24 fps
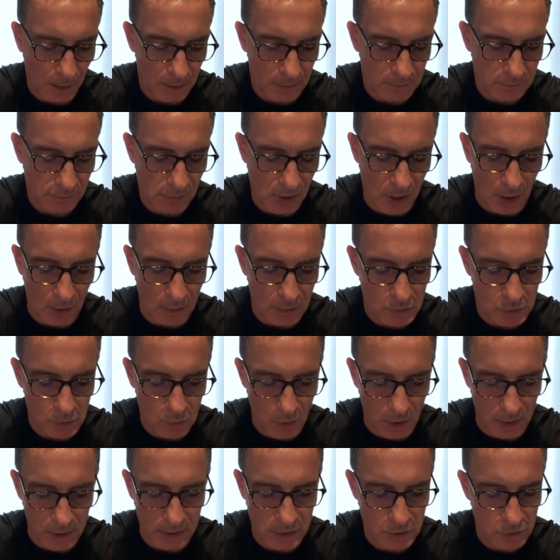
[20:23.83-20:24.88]
you know it was
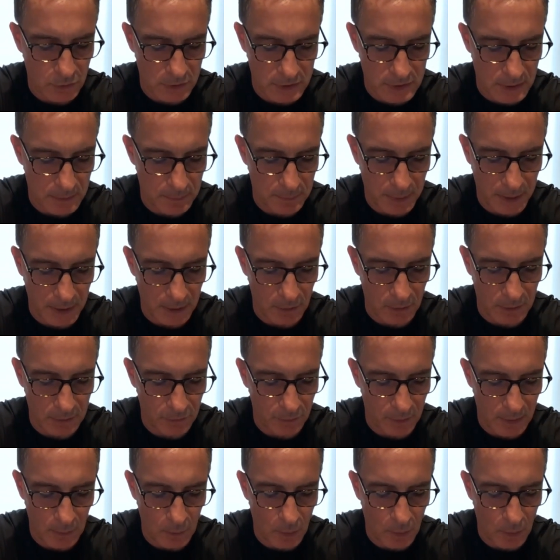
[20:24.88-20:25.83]
quite an interesting period. There